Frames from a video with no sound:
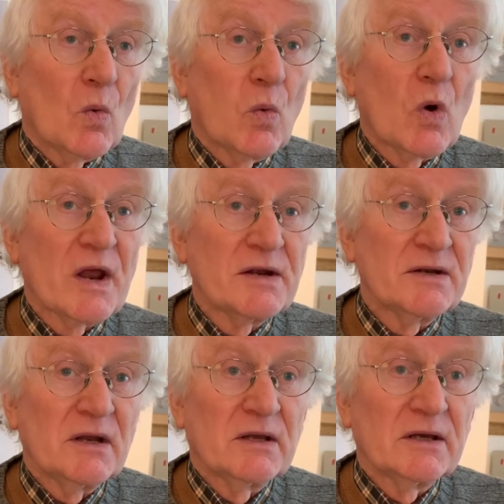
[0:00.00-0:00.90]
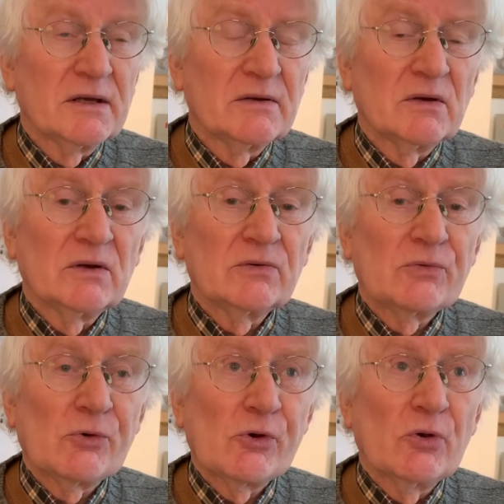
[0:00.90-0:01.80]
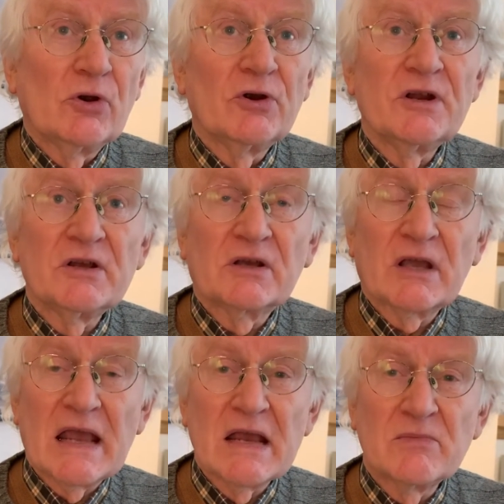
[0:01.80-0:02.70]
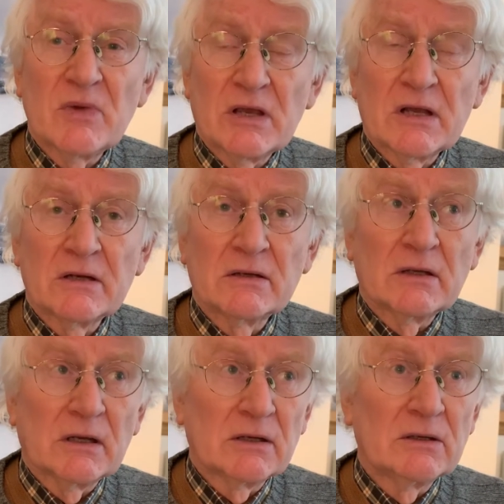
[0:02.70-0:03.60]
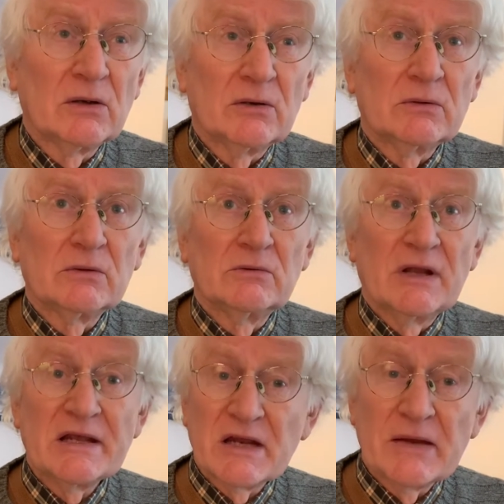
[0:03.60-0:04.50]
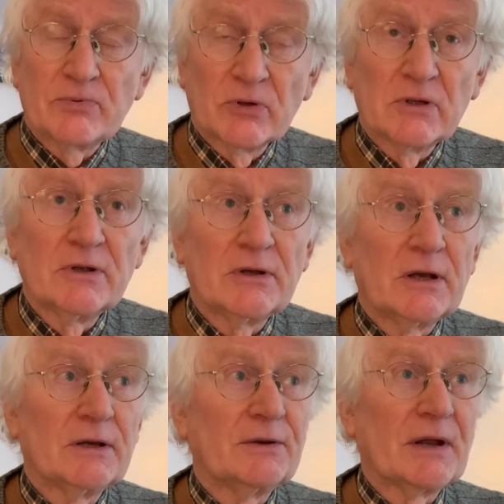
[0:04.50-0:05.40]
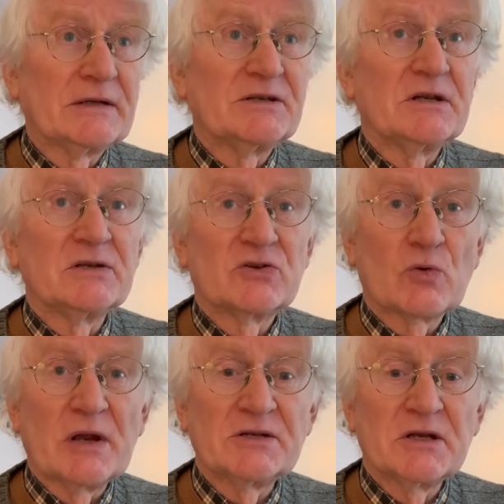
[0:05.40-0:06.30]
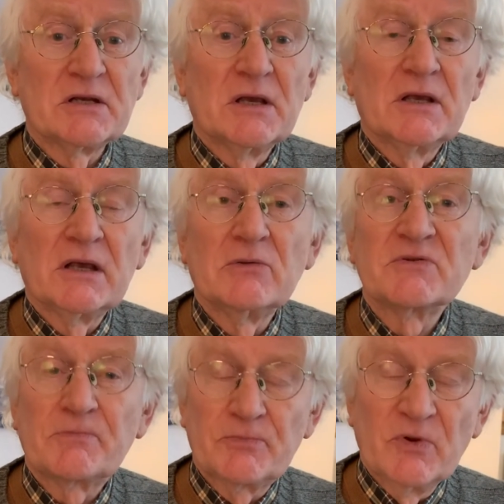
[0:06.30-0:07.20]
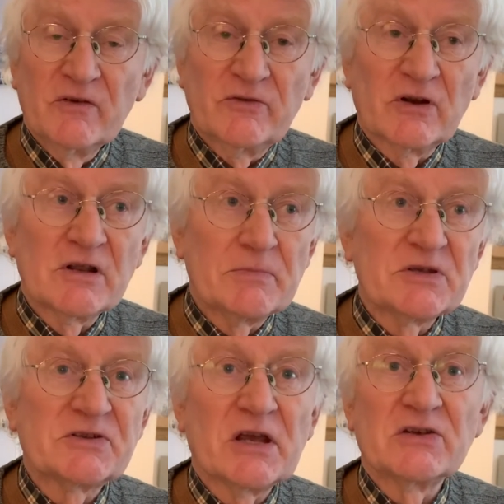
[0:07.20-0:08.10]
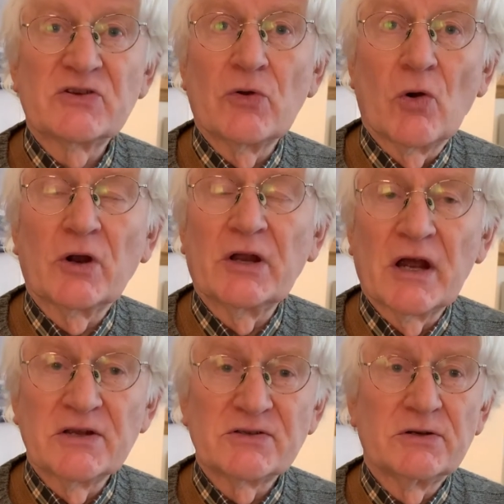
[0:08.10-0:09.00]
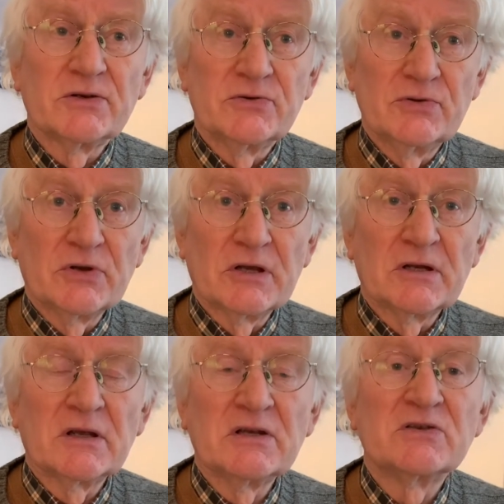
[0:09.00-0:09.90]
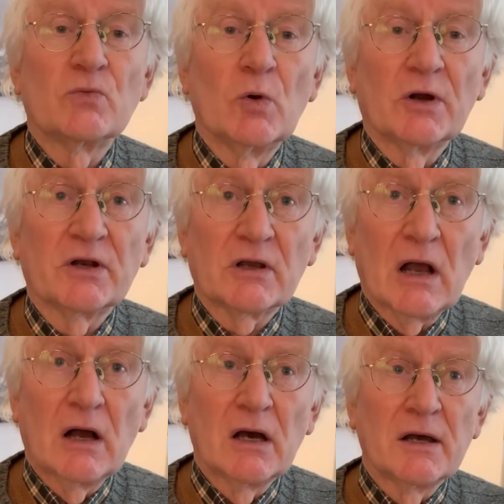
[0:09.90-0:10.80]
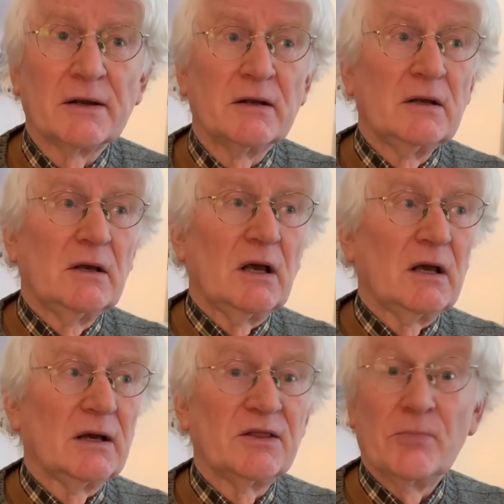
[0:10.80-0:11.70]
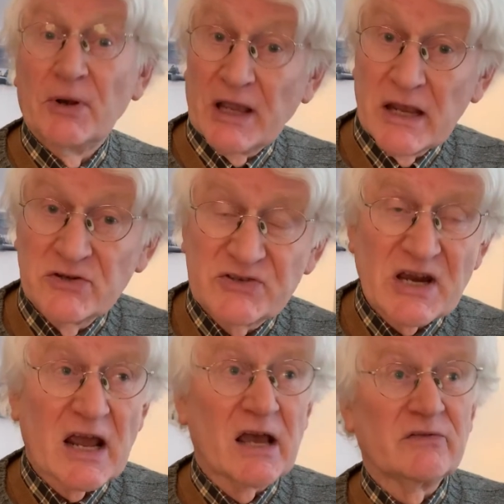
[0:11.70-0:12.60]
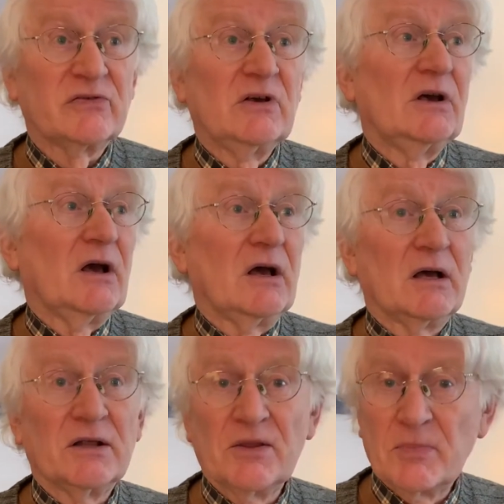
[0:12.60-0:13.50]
When Ernie came in late April 1920, he was fairly busy as an organizer, doing his work on the brigade staff, the